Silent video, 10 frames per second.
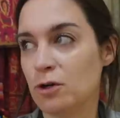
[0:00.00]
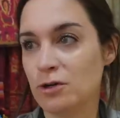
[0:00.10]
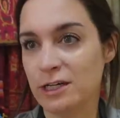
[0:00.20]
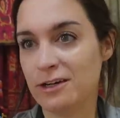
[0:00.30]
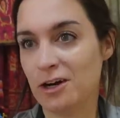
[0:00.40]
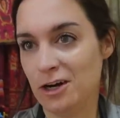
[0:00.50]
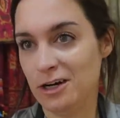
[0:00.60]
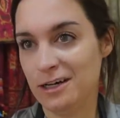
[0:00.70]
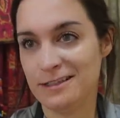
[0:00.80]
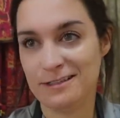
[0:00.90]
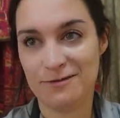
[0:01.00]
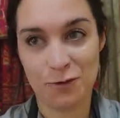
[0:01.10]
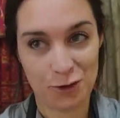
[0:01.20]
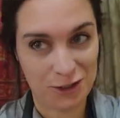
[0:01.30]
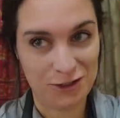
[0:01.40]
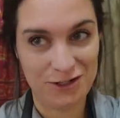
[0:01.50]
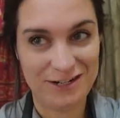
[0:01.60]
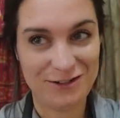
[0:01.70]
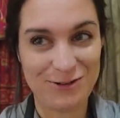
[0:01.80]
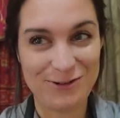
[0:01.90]
Rogan art is 400
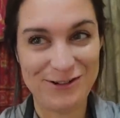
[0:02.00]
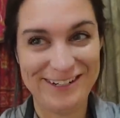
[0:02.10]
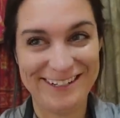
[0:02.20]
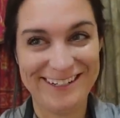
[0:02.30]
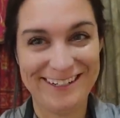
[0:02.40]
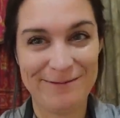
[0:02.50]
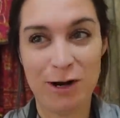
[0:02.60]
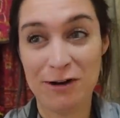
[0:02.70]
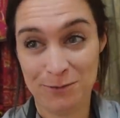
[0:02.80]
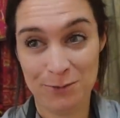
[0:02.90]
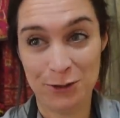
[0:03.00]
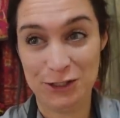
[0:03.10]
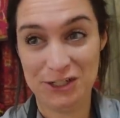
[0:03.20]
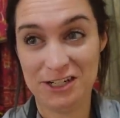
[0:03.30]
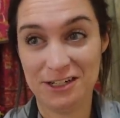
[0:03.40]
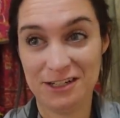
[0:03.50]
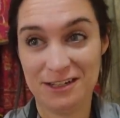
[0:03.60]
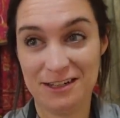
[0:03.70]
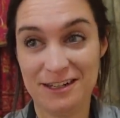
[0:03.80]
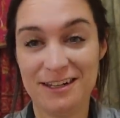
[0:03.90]
years old, yeah. brought from Persia.
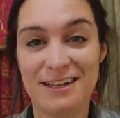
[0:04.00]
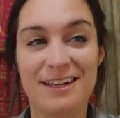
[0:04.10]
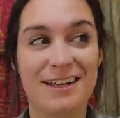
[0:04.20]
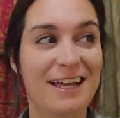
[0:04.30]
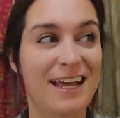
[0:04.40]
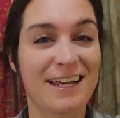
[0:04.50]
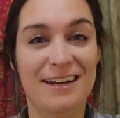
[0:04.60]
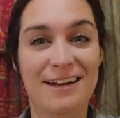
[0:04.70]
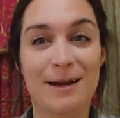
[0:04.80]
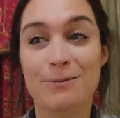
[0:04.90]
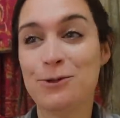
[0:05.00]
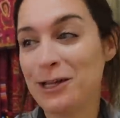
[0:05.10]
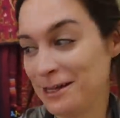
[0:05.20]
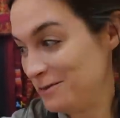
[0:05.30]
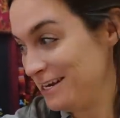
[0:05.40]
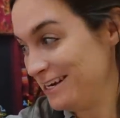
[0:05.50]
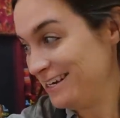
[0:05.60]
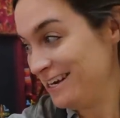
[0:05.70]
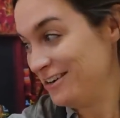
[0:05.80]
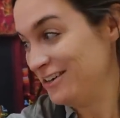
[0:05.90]
Yeah. And Abdul Hamid here